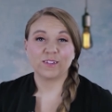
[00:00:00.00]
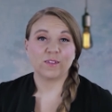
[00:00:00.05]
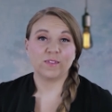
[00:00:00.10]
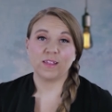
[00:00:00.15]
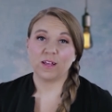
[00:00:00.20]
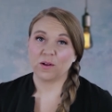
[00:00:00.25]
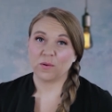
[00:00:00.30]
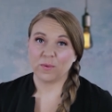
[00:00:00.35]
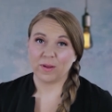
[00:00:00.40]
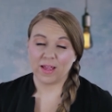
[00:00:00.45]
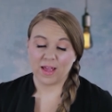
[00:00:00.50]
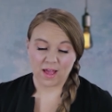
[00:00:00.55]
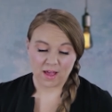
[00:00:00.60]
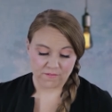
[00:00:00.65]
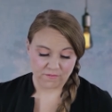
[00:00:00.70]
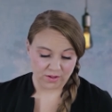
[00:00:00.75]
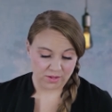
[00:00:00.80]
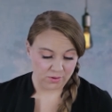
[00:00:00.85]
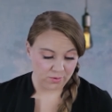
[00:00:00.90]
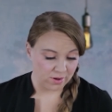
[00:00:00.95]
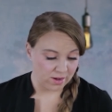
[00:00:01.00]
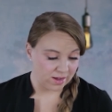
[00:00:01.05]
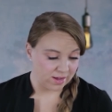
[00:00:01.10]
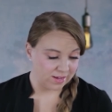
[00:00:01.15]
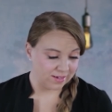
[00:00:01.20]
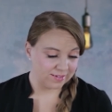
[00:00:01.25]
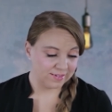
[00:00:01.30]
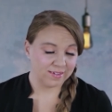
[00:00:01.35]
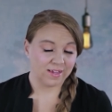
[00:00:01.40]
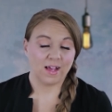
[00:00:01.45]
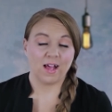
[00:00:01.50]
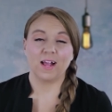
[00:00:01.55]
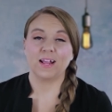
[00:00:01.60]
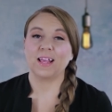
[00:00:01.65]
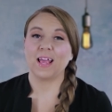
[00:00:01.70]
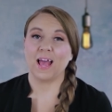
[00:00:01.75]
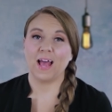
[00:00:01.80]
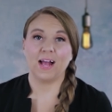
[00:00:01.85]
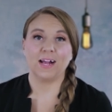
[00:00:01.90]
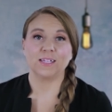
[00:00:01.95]
there we have it, you guys, a
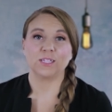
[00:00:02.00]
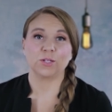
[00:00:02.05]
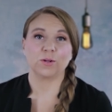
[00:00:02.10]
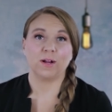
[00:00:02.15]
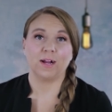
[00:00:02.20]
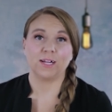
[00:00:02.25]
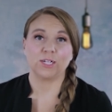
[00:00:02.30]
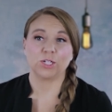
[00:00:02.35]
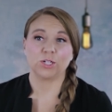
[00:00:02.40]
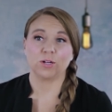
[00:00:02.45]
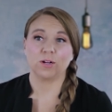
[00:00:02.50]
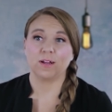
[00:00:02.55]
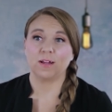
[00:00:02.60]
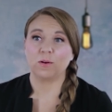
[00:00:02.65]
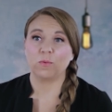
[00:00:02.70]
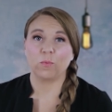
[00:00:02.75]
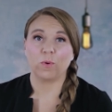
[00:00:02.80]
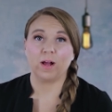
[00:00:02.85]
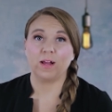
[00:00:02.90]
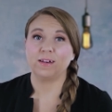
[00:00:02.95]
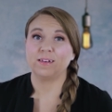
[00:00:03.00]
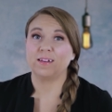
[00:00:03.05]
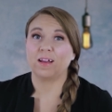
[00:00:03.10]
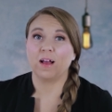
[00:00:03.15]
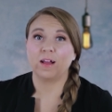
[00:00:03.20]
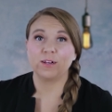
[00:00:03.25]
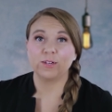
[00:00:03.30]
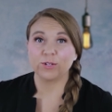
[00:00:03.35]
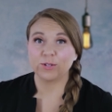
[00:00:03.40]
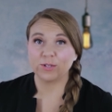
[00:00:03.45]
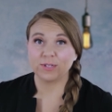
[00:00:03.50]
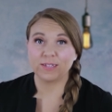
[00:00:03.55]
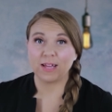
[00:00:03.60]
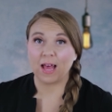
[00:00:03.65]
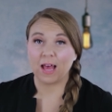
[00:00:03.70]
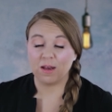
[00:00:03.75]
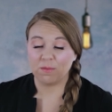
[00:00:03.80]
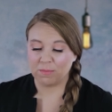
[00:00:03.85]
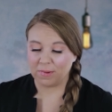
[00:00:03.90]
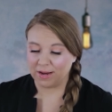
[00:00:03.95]
cat scratcher in what, under
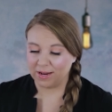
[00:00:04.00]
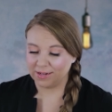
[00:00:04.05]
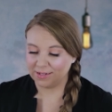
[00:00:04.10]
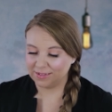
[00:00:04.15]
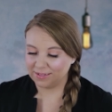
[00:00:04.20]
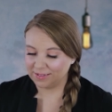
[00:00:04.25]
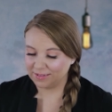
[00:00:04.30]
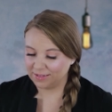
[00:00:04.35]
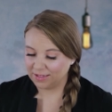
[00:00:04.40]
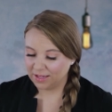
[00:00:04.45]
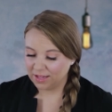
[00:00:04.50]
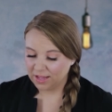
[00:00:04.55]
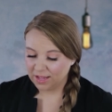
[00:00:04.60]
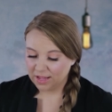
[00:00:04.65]
10 minutes?